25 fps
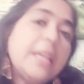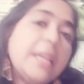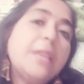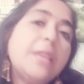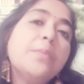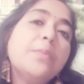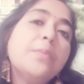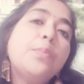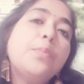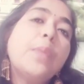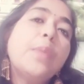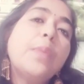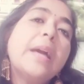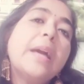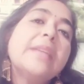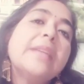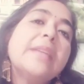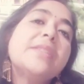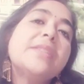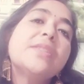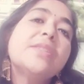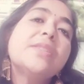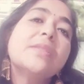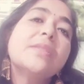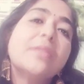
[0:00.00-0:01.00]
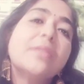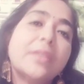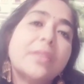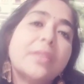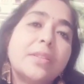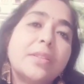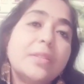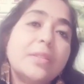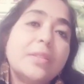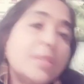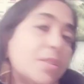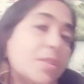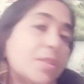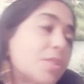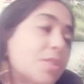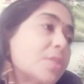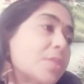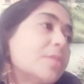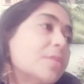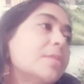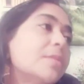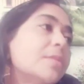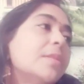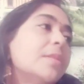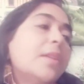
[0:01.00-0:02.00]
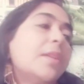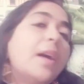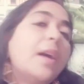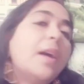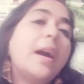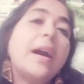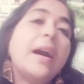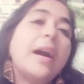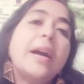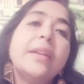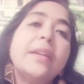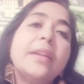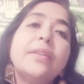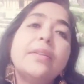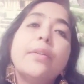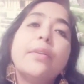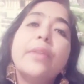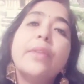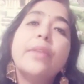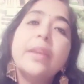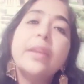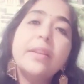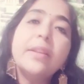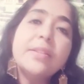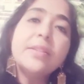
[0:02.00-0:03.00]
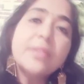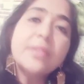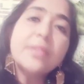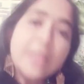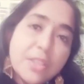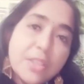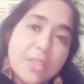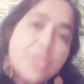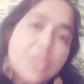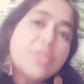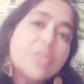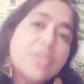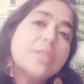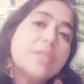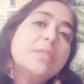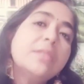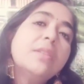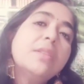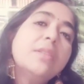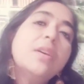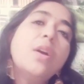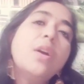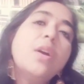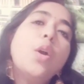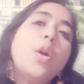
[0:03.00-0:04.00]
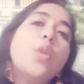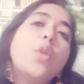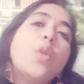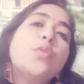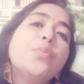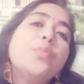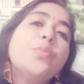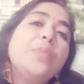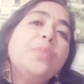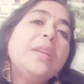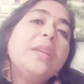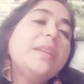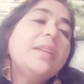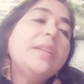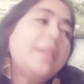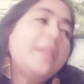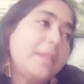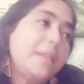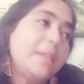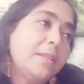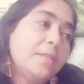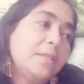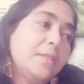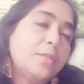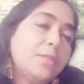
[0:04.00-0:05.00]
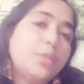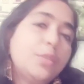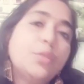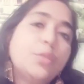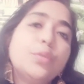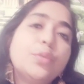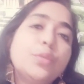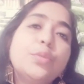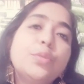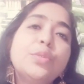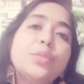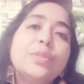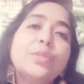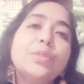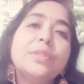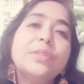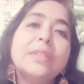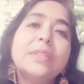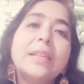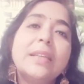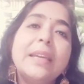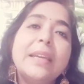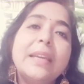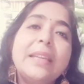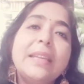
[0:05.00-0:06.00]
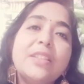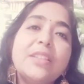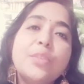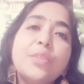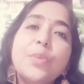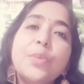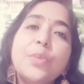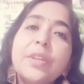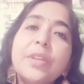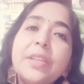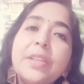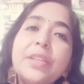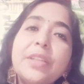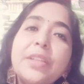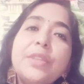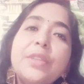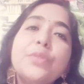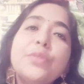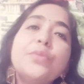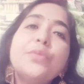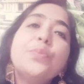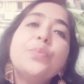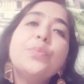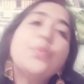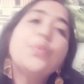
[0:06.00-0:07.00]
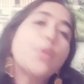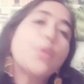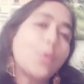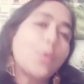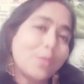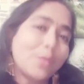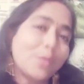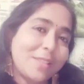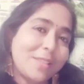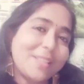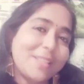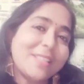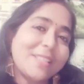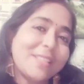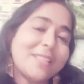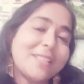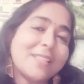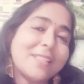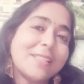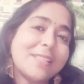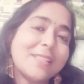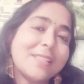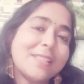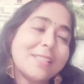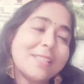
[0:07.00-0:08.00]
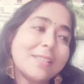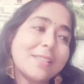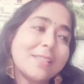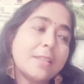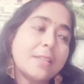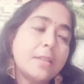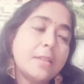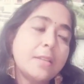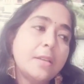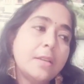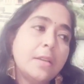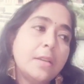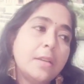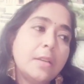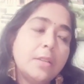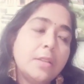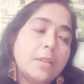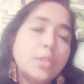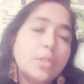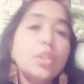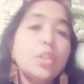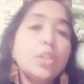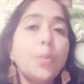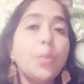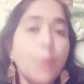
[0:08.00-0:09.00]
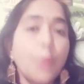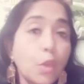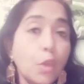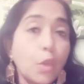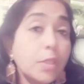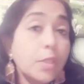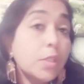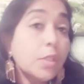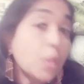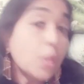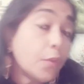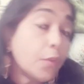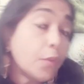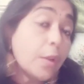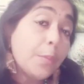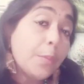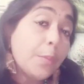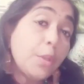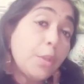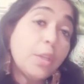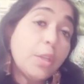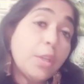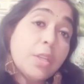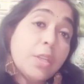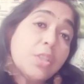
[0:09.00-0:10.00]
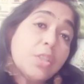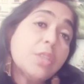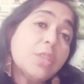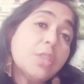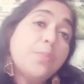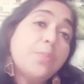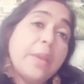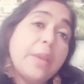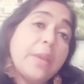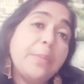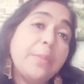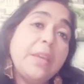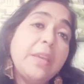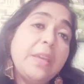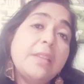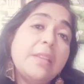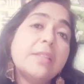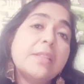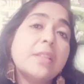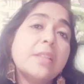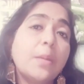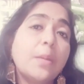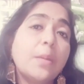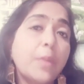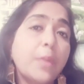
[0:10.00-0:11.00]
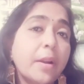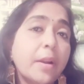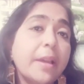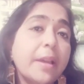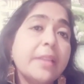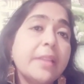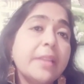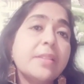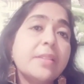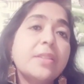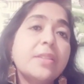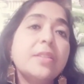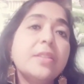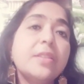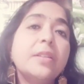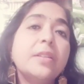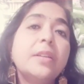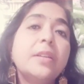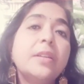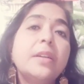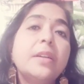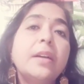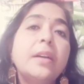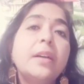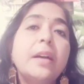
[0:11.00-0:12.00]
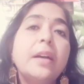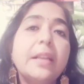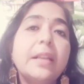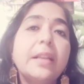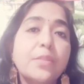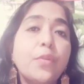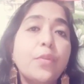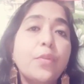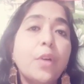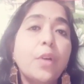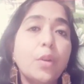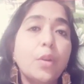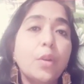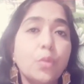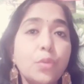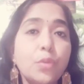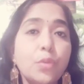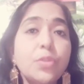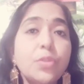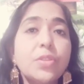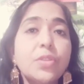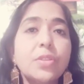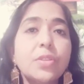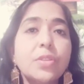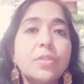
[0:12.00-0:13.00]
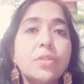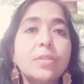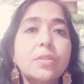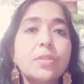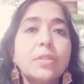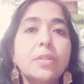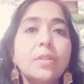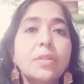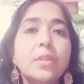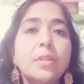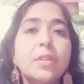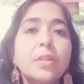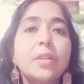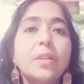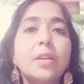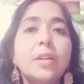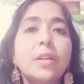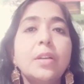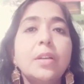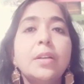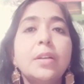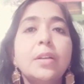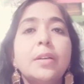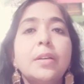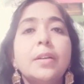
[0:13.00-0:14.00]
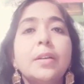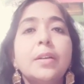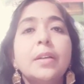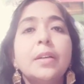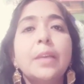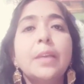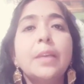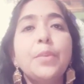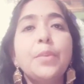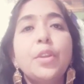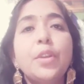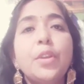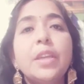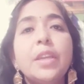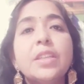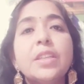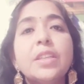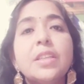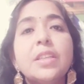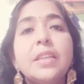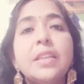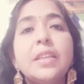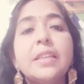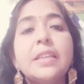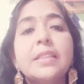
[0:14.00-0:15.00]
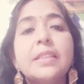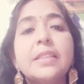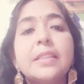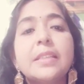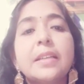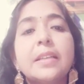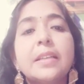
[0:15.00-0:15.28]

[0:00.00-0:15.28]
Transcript: implies recognition and realization of meaning through the interpretative process. So, the process of communication may be summarized as follows. Communication is